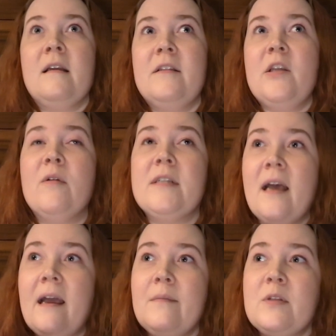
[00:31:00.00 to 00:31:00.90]
there were
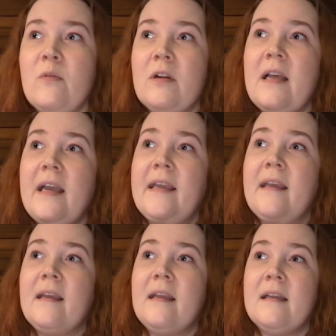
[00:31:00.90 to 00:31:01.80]
times where like
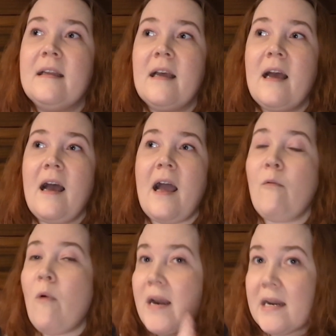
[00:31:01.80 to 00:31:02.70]
I
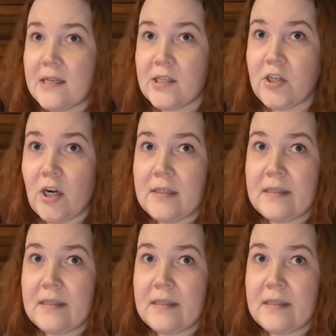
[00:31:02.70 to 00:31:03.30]
wanted to start